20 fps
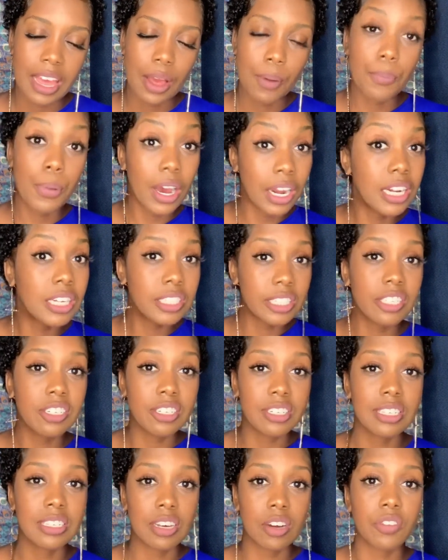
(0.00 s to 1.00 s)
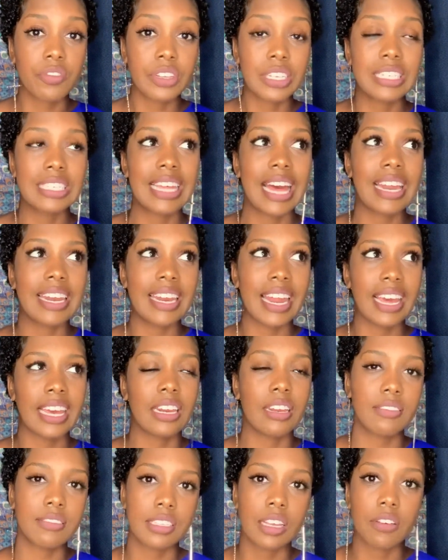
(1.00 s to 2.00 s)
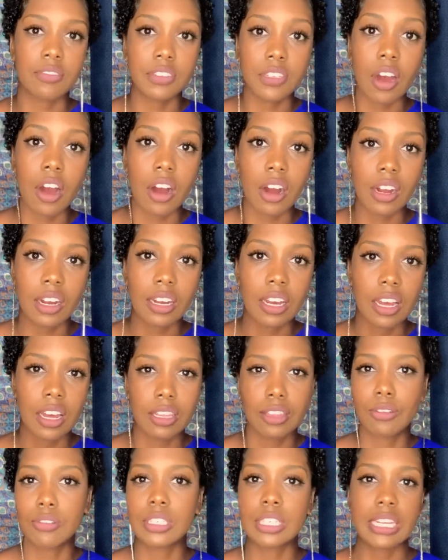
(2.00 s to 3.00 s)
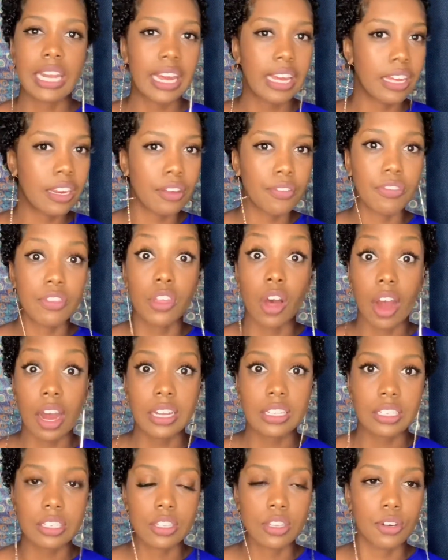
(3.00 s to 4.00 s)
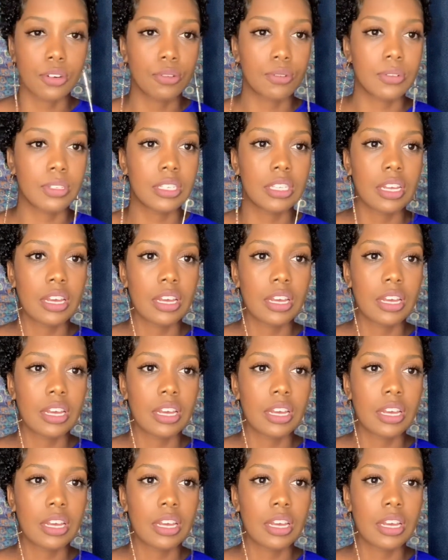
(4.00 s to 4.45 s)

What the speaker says: Punishing yourself is that negative self-talk, those negative thoughts, those